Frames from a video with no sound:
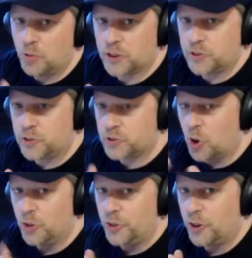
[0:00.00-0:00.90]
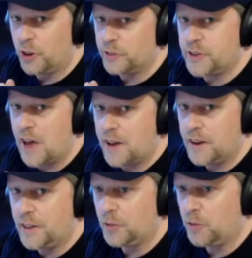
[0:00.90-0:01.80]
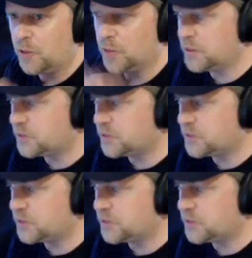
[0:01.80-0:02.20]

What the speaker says: because it's colder outside and we have less